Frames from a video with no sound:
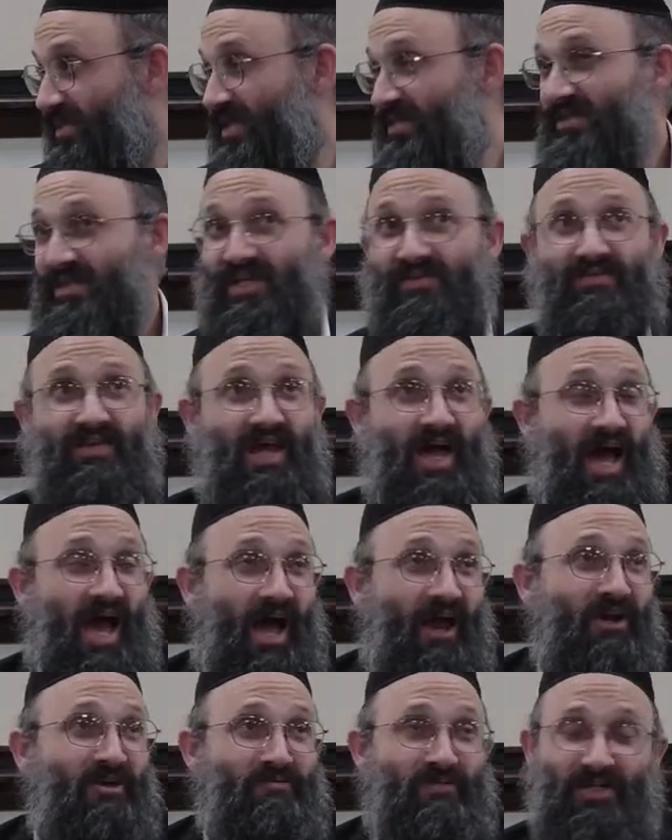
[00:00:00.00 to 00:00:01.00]
That's an even
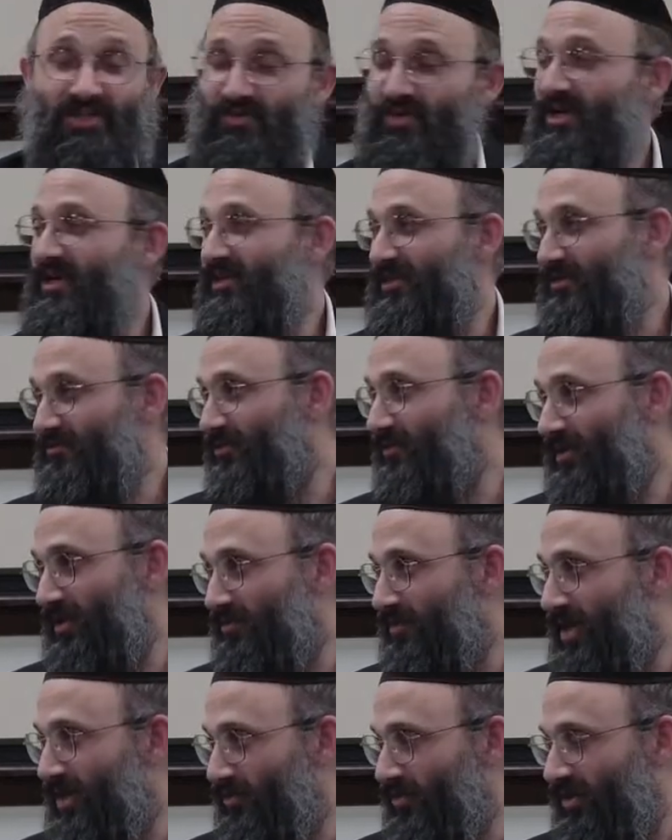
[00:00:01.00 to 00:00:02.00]
higher madrig than being
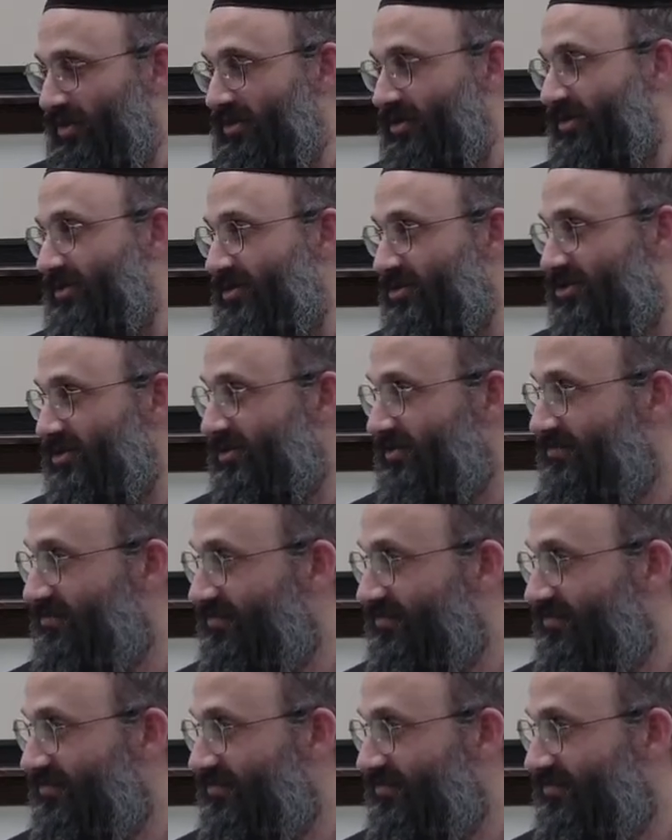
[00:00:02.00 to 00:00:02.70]
about Ruach HaKodesh.